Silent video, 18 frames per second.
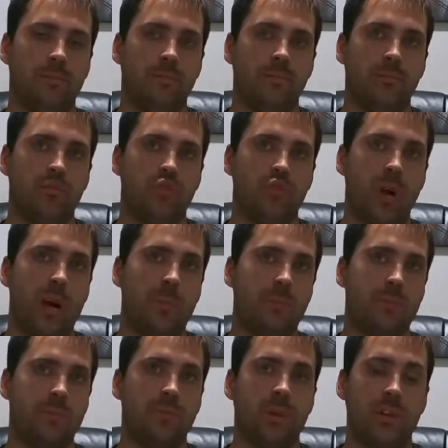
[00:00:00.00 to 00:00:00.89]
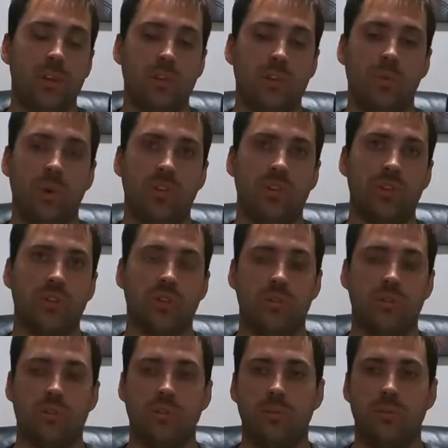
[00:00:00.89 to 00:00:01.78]
trap speeds, which
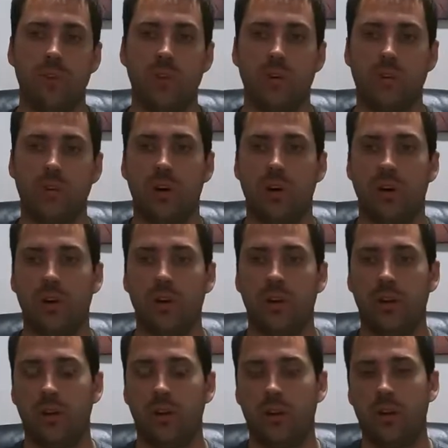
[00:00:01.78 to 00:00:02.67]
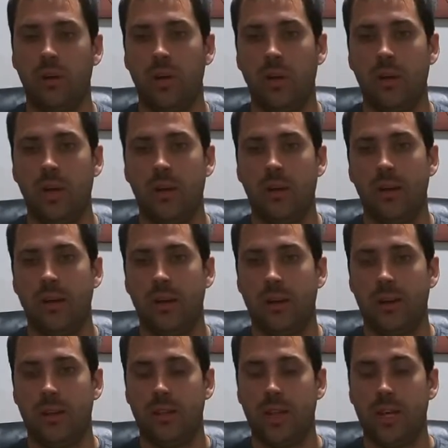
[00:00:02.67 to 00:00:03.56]
is, I mean, you're talking,
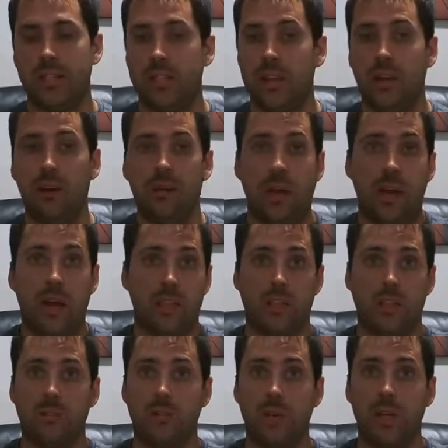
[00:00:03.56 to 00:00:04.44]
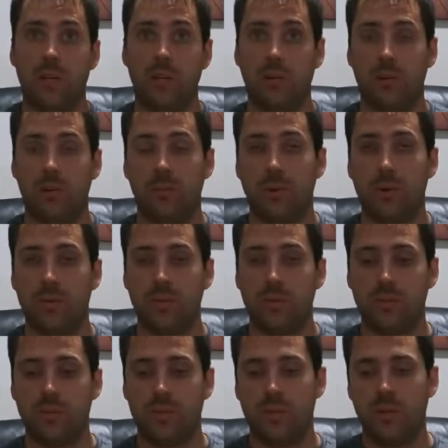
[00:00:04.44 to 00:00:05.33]
that's Hellcat speed
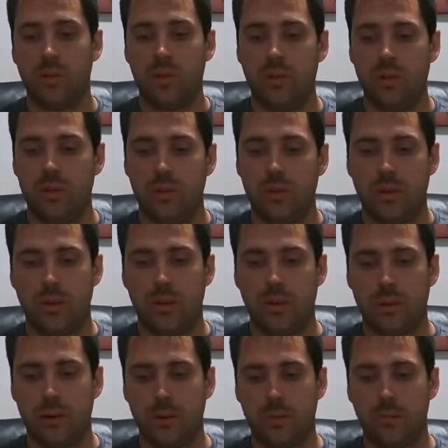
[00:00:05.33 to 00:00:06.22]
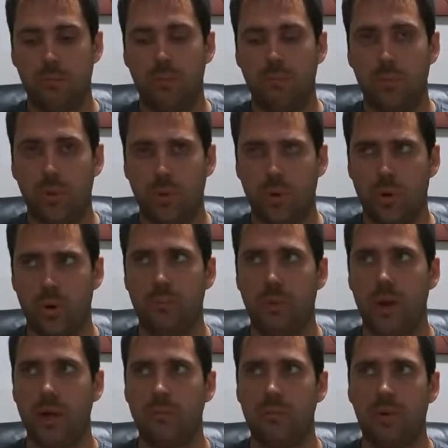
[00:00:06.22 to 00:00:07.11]
almost. Or it
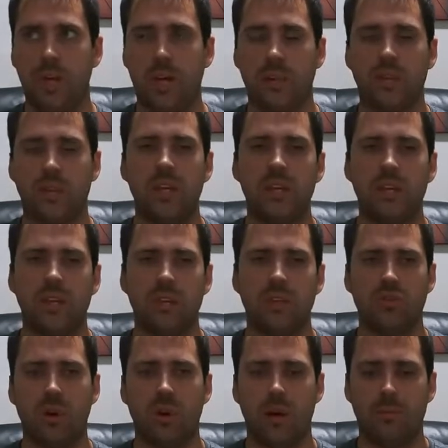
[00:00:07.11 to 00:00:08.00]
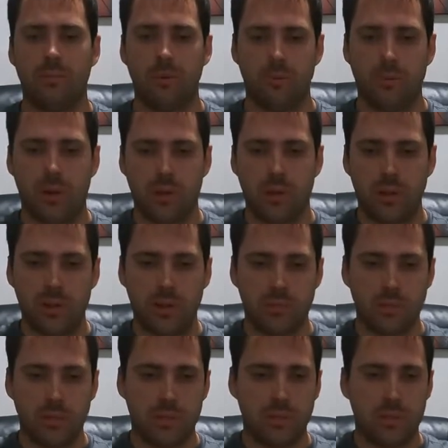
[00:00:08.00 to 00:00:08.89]
might be. I think they trap around that. Let
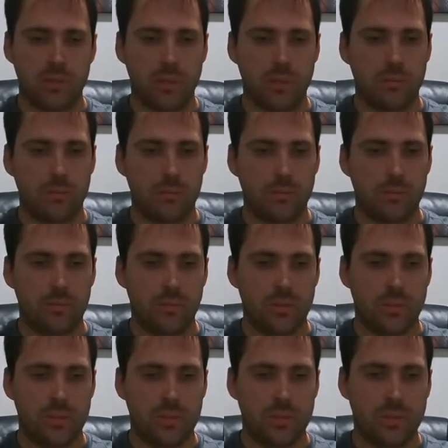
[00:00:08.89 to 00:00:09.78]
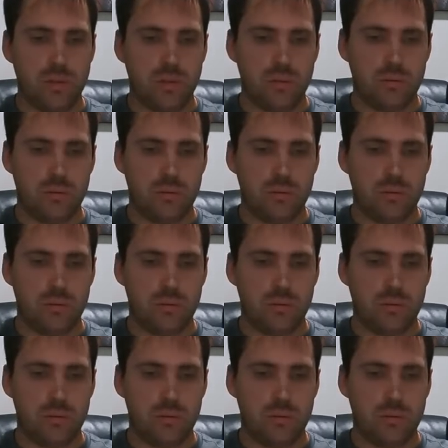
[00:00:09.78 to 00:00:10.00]
me look. Let's see.